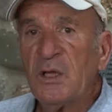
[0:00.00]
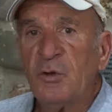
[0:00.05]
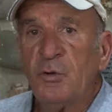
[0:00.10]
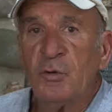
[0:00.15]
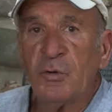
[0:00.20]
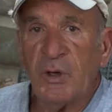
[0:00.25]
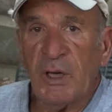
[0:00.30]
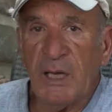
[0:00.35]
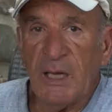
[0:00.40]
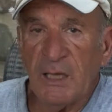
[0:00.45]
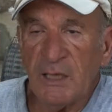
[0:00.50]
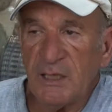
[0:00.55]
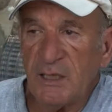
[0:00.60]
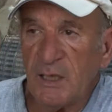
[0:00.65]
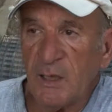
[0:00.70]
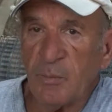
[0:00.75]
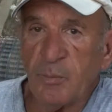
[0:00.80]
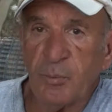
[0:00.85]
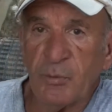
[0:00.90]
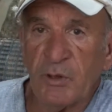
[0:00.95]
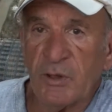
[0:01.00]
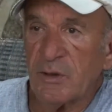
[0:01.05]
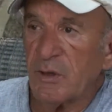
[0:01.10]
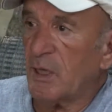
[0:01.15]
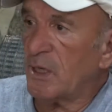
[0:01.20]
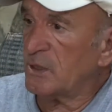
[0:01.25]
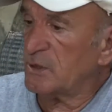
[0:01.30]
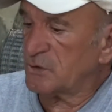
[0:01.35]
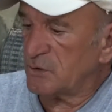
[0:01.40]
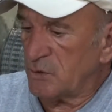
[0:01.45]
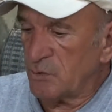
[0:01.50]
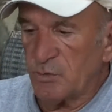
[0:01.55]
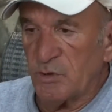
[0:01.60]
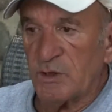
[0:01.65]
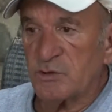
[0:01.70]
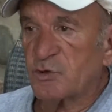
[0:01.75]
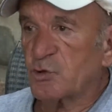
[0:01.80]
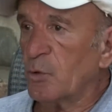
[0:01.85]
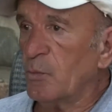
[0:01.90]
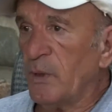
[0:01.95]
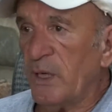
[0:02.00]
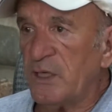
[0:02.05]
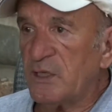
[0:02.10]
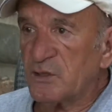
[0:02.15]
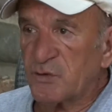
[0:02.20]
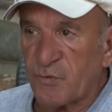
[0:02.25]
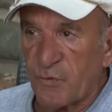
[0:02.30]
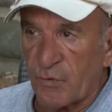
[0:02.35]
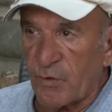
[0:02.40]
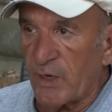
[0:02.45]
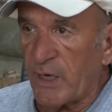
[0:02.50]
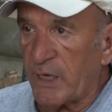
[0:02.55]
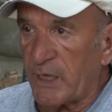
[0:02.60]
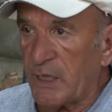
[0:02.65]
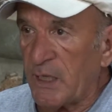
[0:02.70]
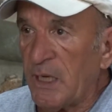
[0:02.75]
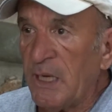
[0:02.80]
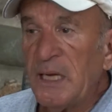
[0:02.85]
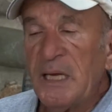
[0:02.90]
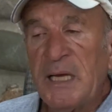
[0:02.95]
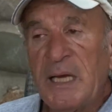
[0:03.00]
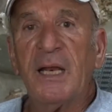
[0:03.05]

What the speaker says: you end up with a tremendous variety.